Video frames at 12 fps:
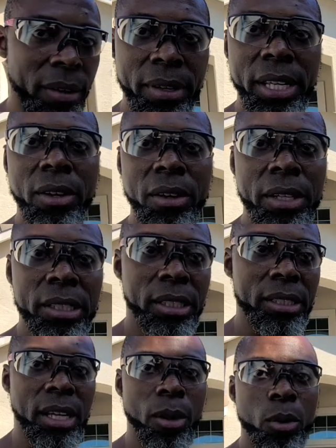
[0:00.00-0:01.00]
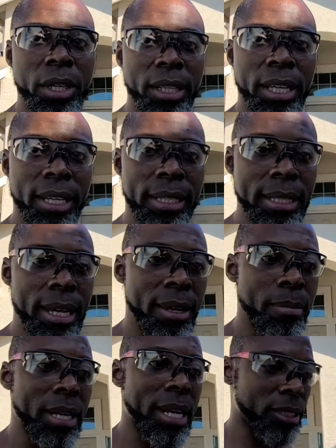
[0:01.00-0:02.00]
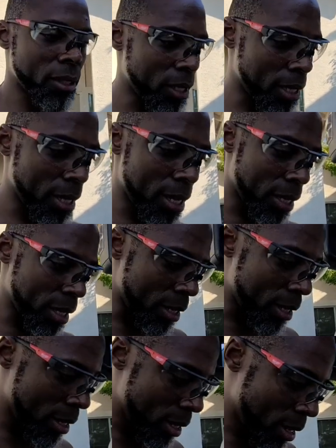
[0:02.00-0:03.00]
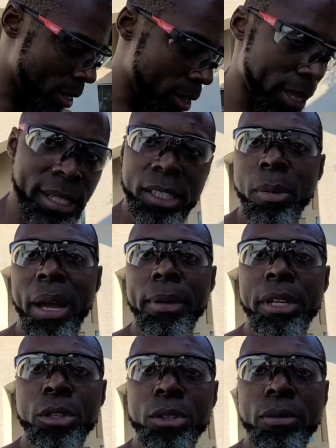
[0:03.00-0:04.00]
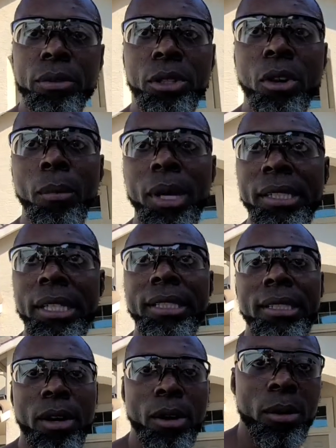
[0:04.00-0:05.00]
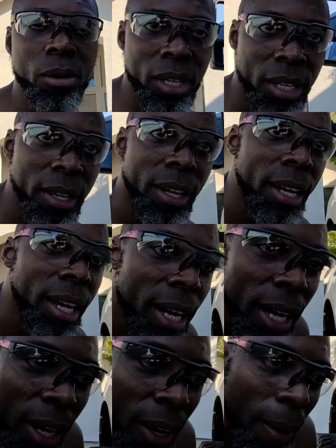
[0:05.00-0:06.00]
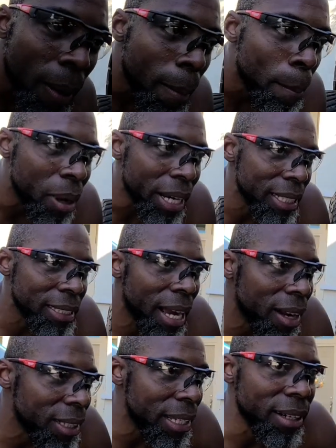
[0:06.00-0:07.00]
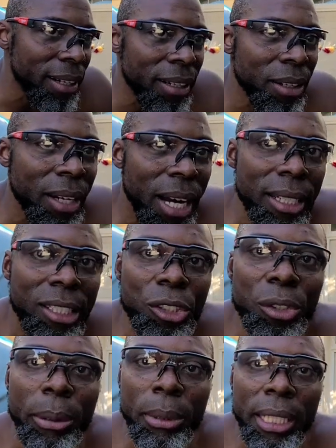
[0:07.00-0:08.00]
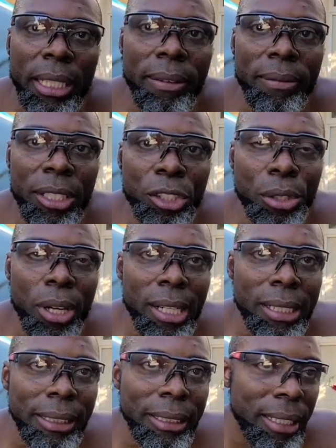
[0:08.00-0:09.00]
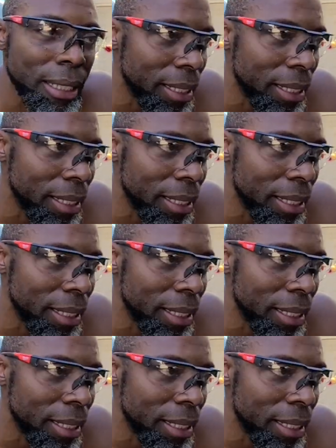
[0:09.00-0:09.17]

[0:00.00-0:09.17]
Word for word: video on this because I wanted to get it done, but I started thinking that this might be useful to all my 6.0 buddies out there who got extremely lifted trucks.